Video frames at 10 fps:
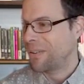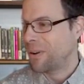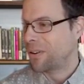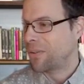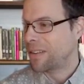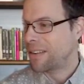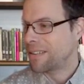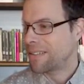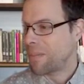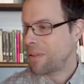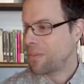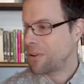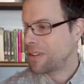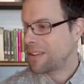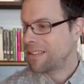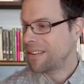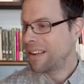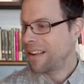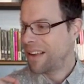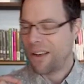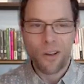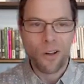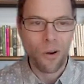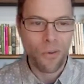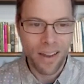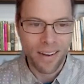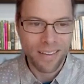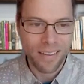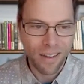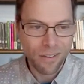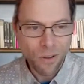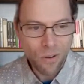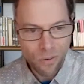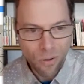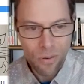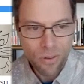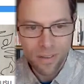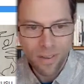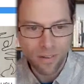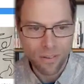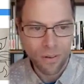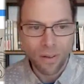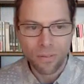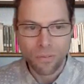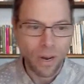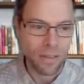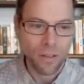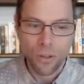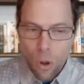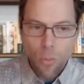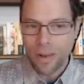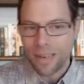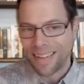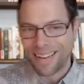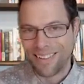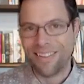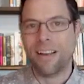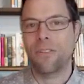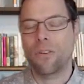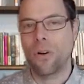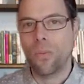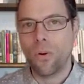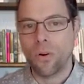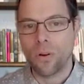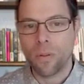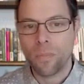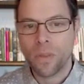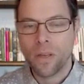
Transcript: We're creating something which is correct. There is no wrong and there is no right. No one can judge your work.